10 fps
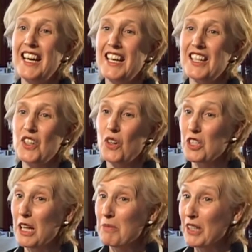It also
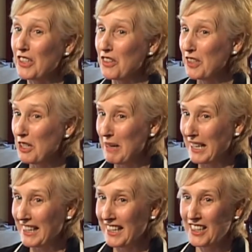helps you get your figure
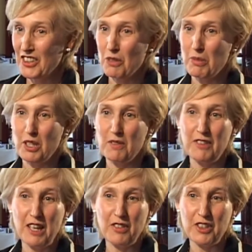back, because you burn up
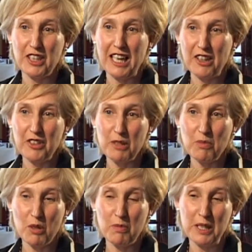500 calories
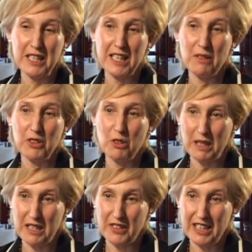more per day when you
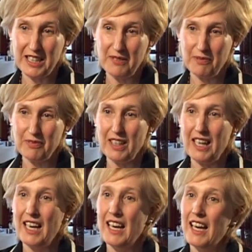breastfeed.
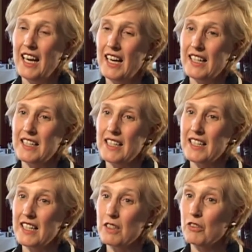And it
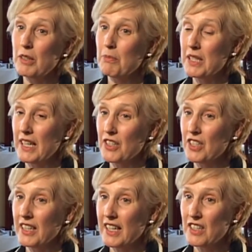has a great protection
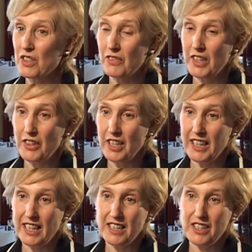against ovarian
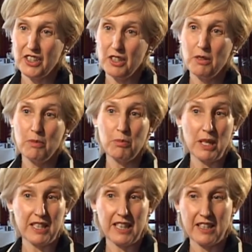cancer,
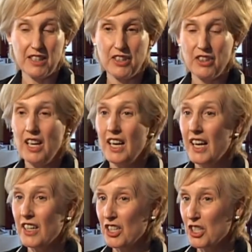breast cancer
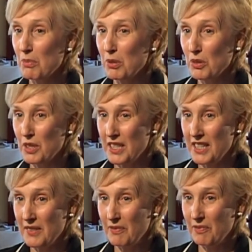and osteoporosis.